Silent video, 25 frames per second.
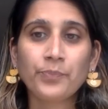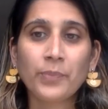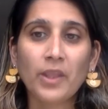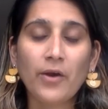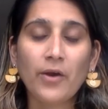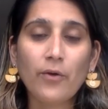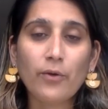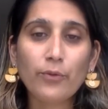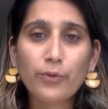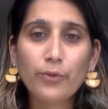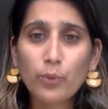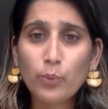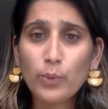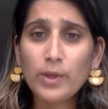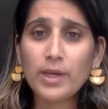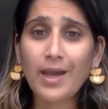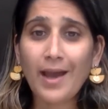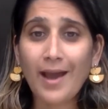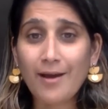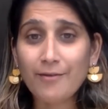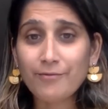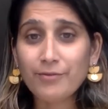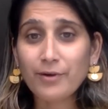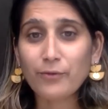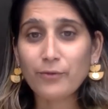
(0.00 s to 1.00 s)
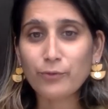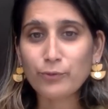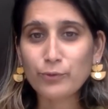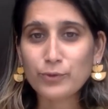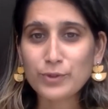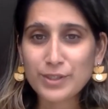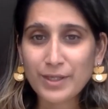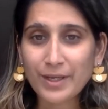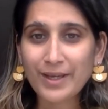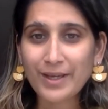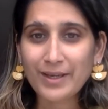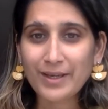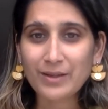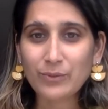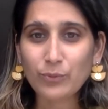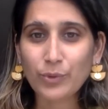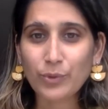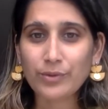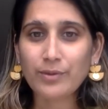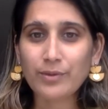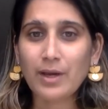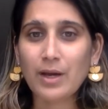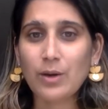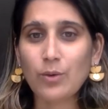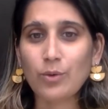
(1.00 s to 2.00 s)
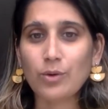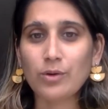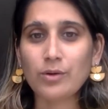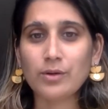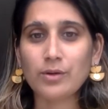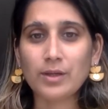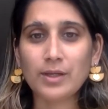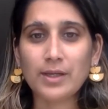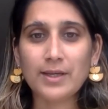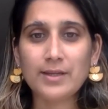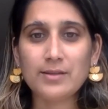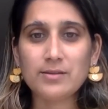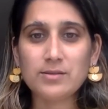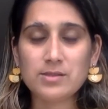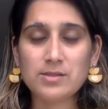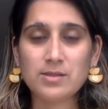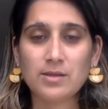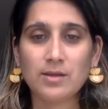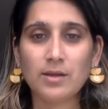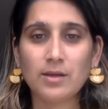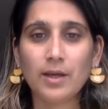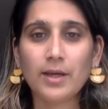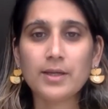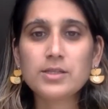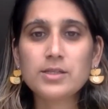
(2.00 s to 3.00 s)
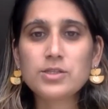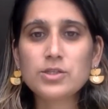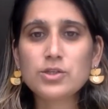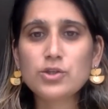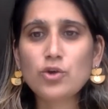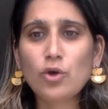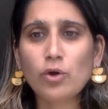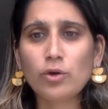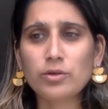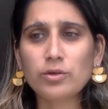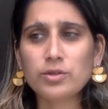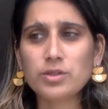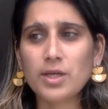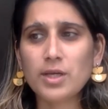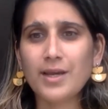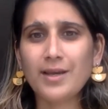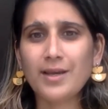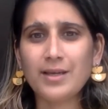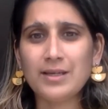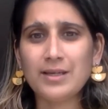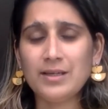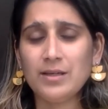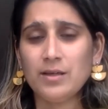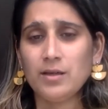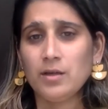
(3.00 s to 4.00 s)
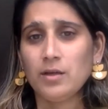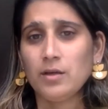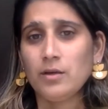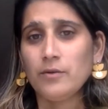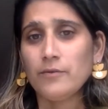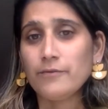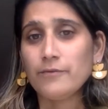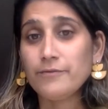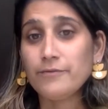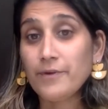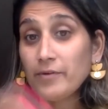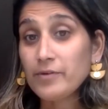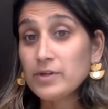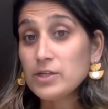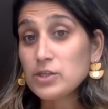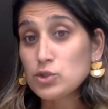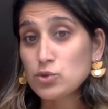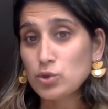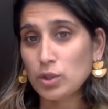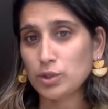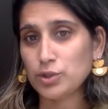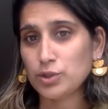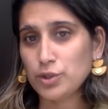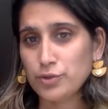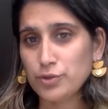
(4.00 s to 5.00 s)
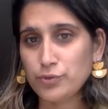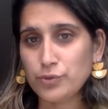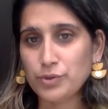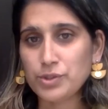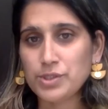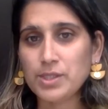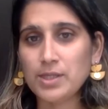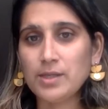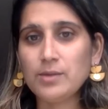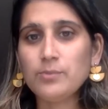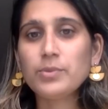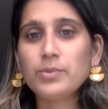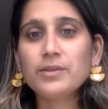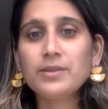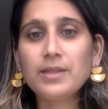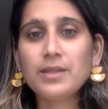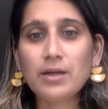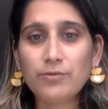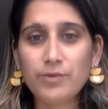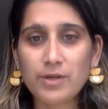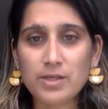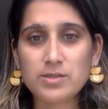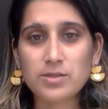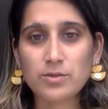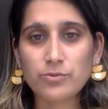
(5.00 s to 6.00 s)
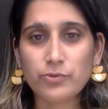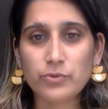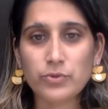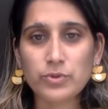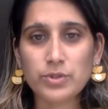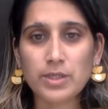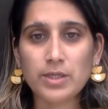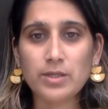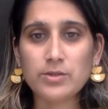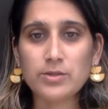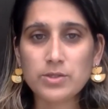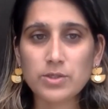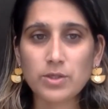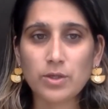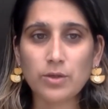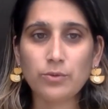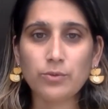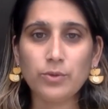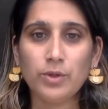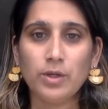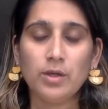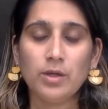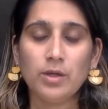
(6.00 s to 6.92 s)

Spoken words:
although we have a routine with our kids, it's not a very structured routine, but there is a routine. So